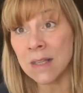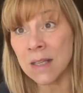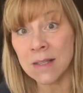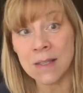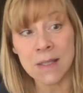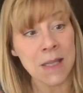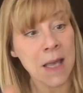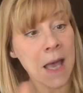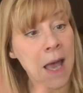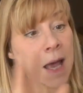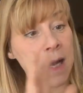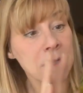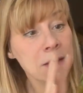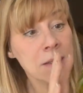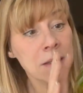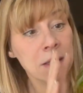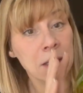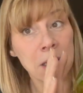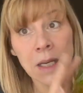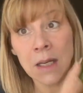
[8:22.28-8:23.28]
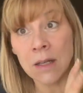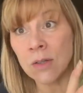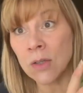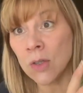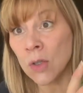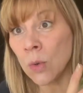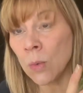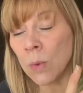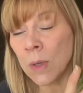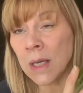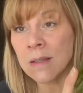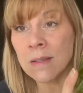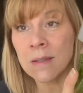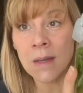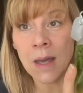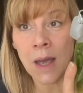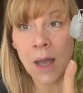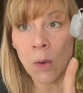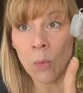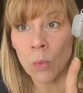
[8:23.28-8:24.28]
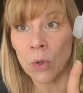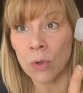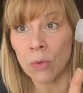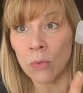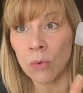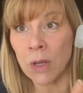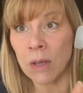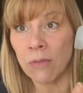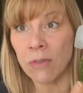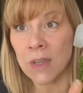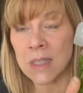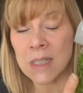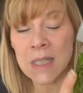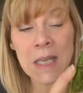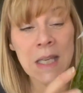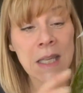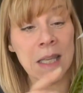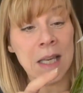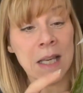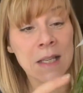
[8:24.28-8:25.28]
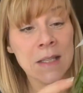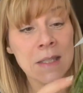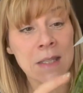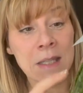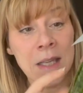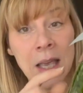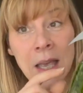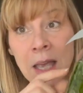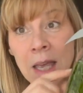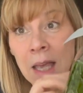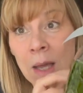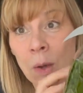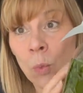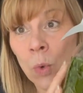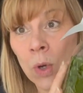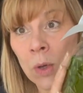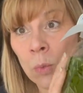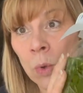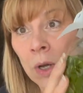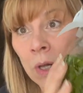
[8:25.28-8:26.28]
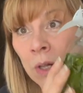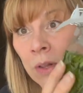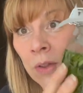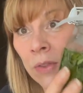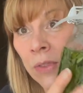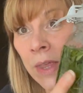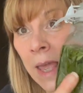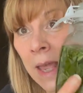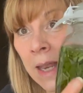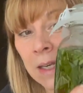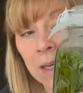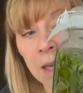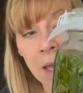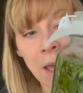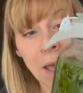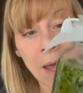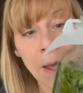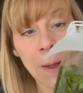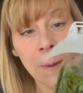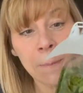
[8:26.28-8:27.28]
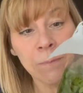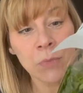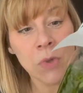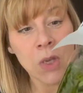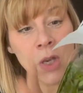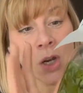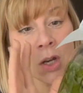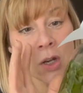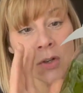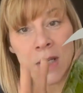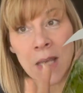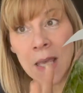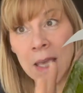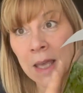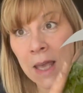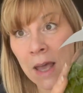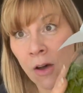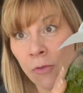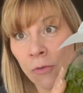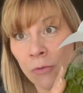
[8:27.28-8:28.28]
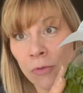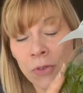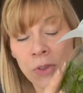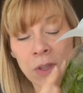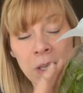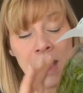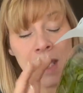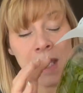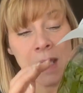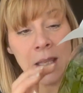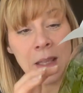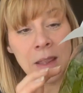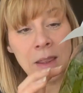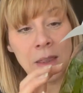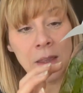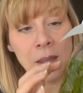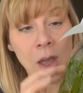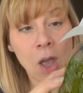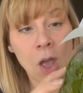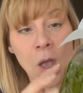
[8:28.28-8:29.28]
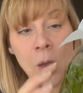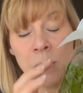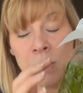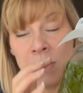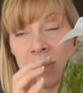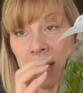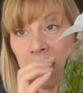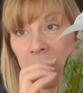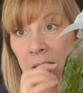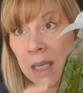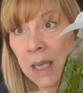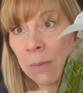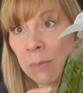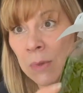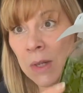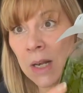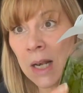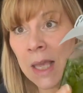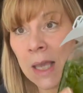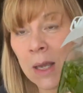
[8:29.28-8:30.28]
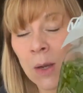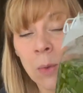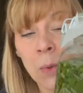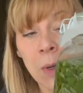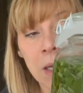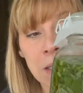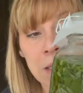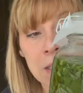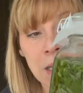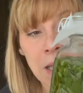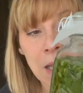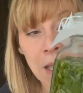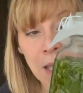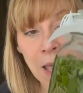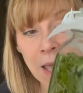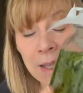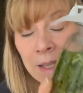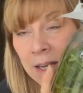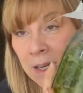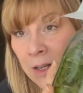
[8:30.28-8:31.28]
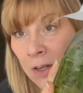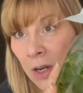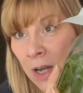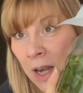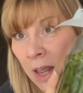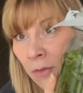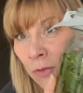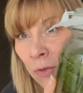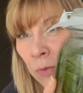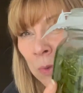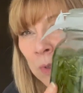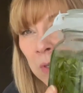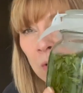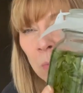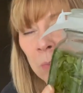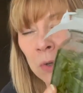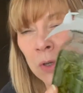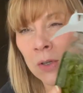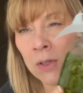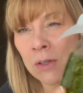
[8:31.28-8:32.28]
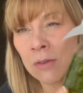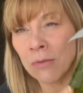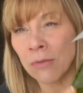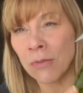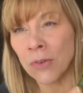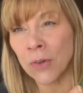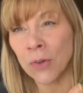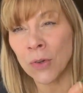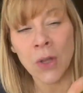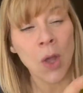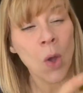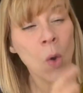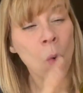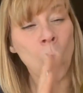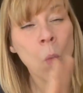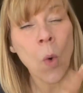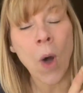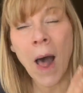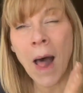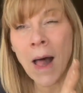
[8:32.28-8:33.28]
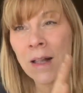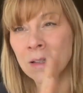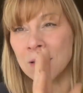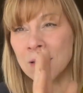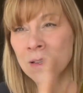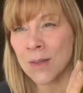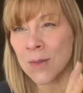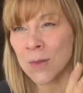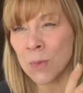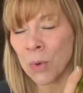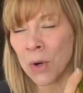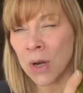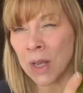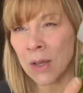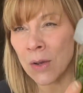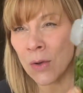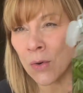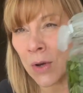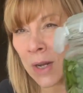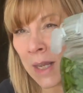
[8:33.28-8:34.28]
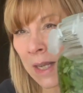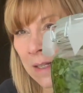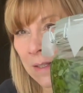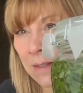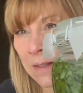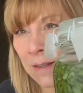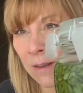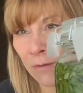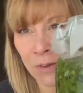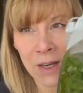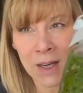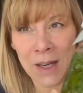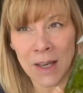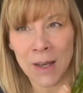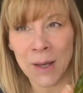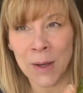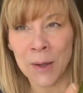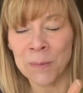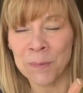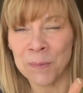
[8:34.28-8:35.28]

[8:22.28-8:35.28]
as that, in 2 weeks' time, we'll revisit this. We will then, take off the herbs and keep the liquid, and then you're left with your beautiful wild spring greens vinegar.